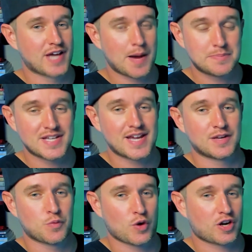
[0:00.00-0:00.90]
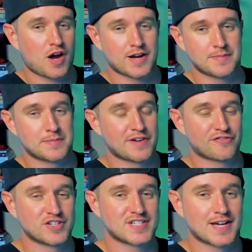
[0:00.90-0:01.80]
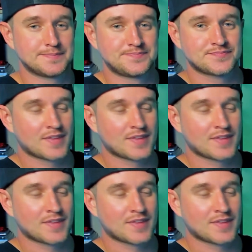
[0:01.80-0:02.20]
update and work on him in my free time.